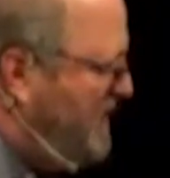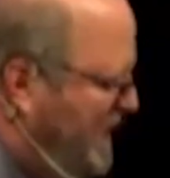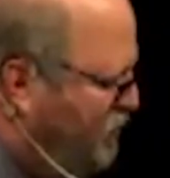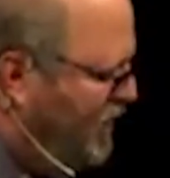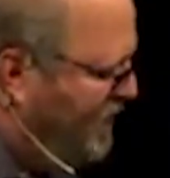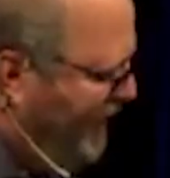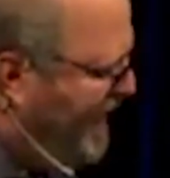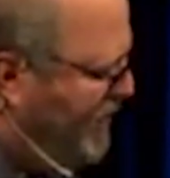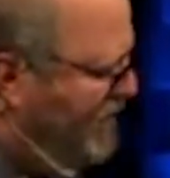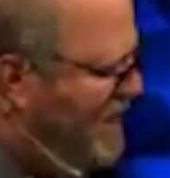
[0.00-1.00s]
It will
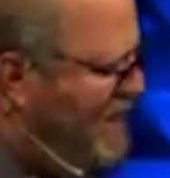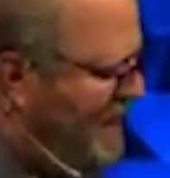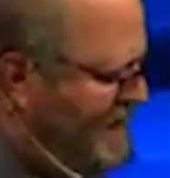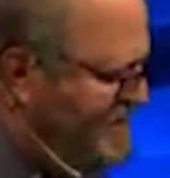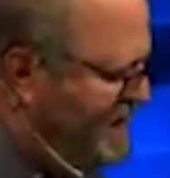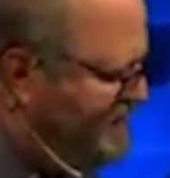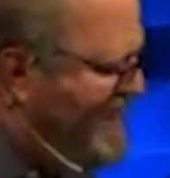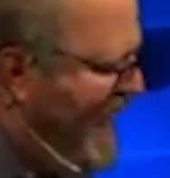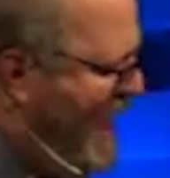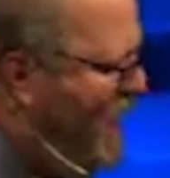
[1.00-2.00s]
appear as if
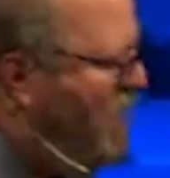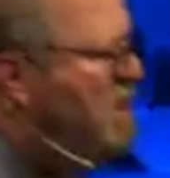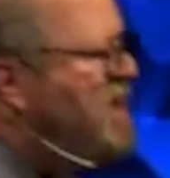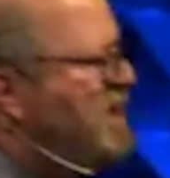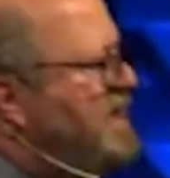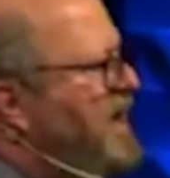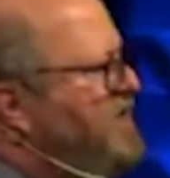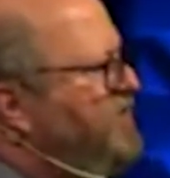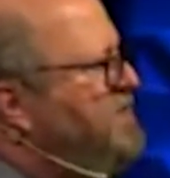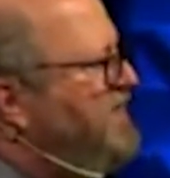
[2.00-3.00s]
now
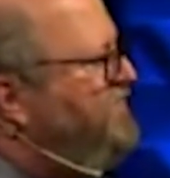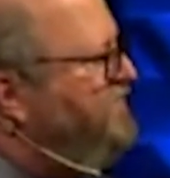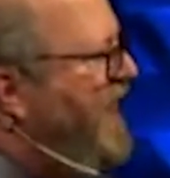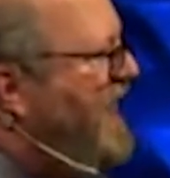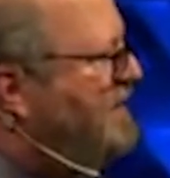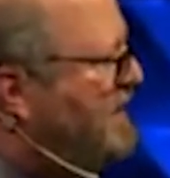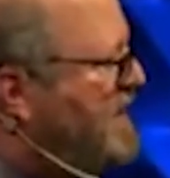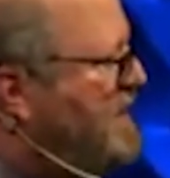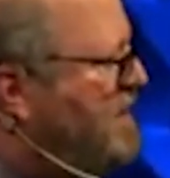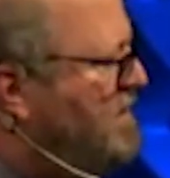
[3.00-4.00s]
government
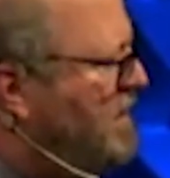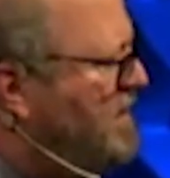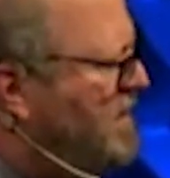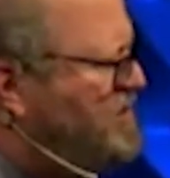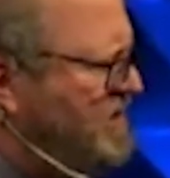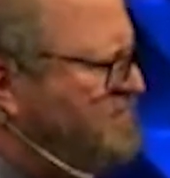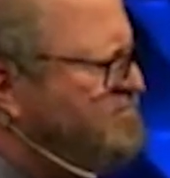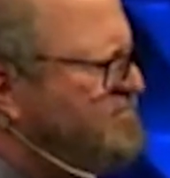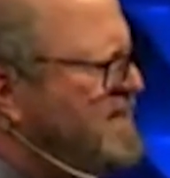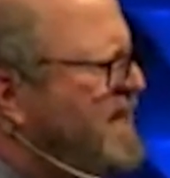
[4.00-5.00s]
finally, listen,
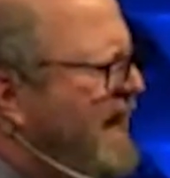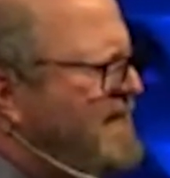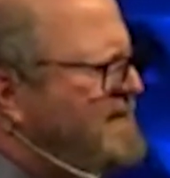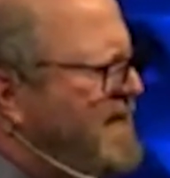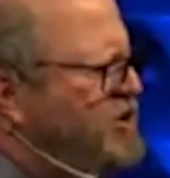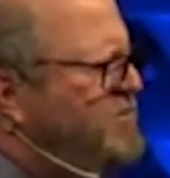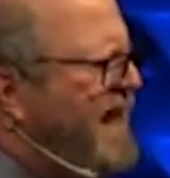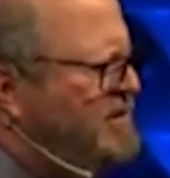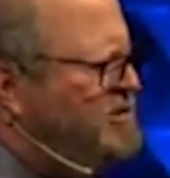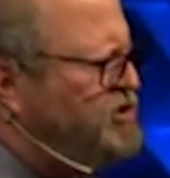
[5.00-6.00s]
I can take you
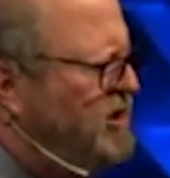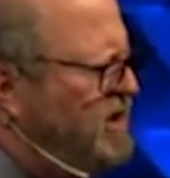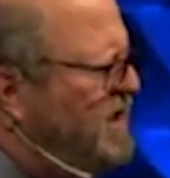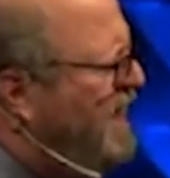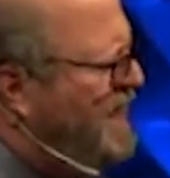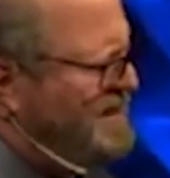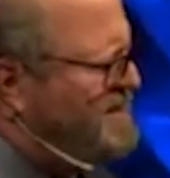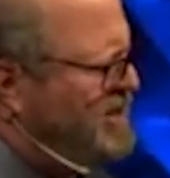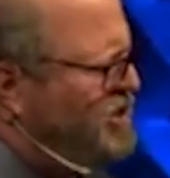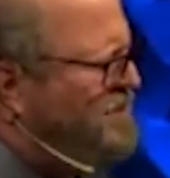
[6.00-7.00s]
back to I can
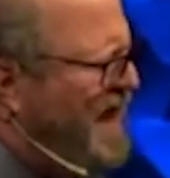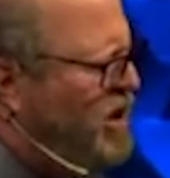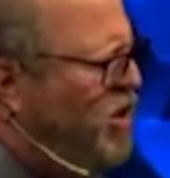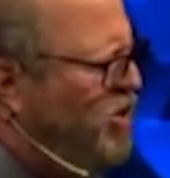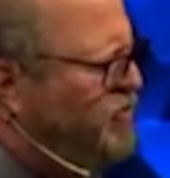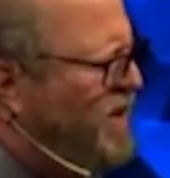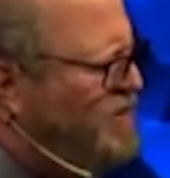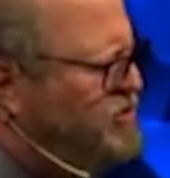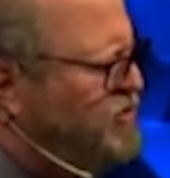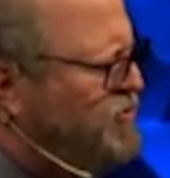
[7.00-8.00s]
take you back all the way
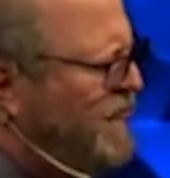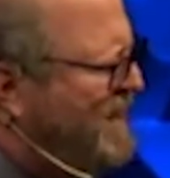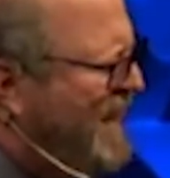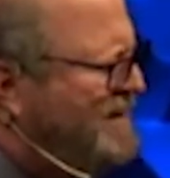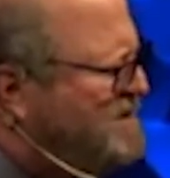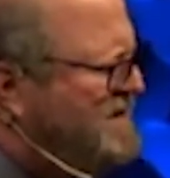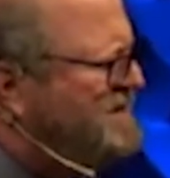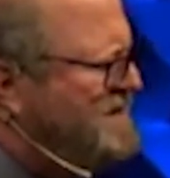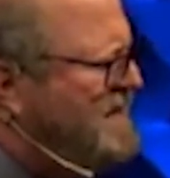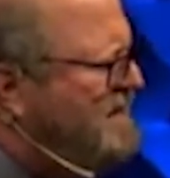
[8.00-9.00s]
to
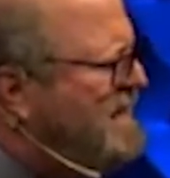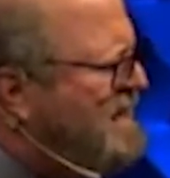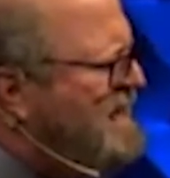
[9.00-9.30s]
Constantine,